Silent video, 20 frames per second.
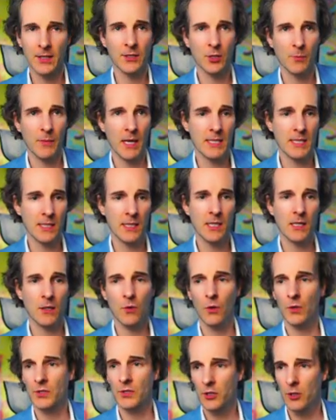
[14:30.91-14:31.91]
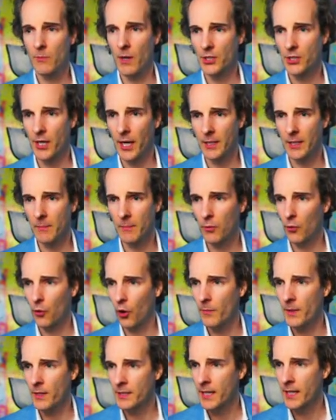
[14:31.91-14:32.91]
So basically, it'll cause too much
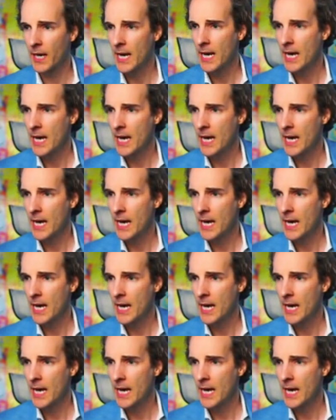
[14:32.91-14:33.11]
unemployment.